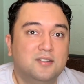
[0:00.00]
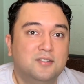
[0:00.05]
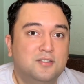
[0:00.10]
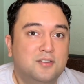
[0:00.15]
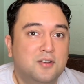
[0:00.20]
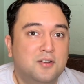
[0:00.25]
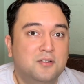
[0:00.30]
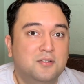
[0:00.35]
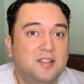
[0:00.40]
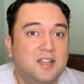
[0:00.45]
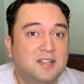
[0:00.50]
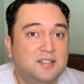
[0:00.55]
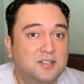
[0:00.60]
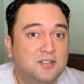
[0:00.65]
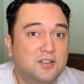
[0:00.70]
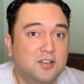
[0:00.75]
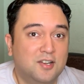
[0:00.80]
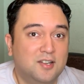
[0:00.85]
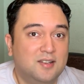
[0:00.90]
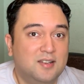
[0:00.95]
So that's
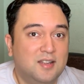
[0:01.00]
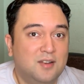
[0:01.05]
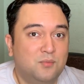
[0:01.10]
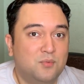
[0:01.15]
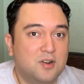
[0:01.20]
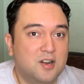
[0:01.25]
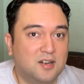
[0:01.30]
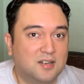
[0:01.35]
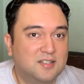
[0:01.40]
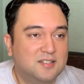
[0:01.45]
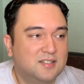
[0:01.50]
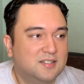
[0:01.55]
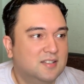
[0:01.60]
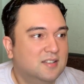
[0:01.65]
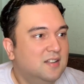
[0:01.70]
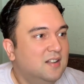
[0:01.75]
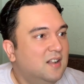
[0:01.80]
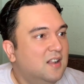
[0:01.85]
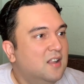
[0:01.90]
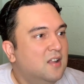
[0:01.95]
good, it works
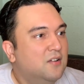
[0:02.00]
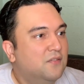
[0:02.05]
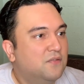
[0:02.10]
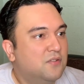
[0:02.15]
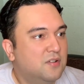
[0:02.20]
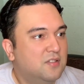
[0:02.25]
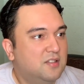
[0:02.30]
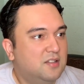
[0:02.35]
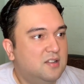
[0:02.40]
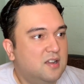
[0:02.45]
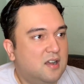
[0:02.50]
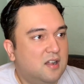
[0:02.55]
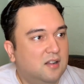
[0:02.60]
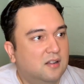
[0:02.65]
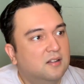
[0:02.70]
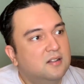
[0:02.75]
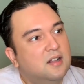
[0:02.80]
for the doll.